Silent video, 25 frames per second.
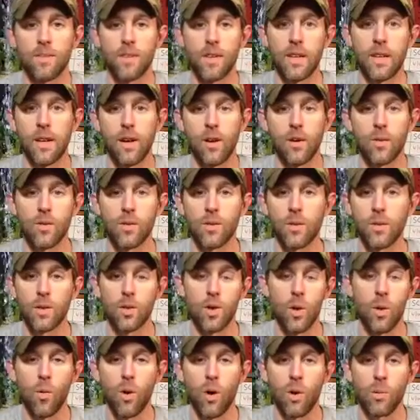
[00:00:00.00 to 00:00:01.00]
you know, you
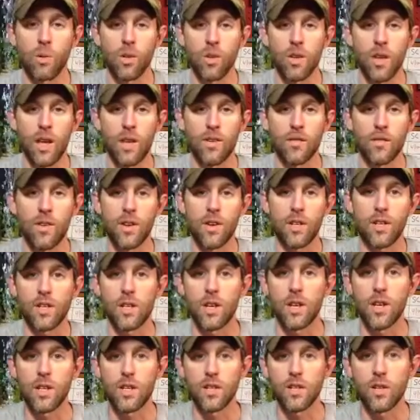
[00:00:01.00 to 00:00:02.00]
don't want to put that fish
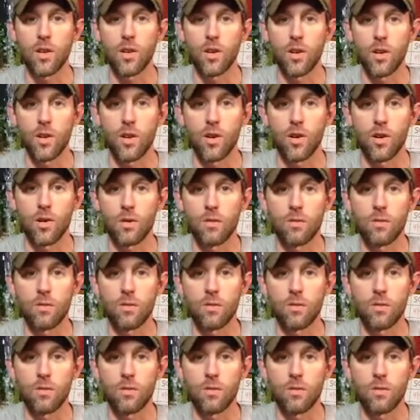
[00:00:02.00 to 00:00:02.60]
in your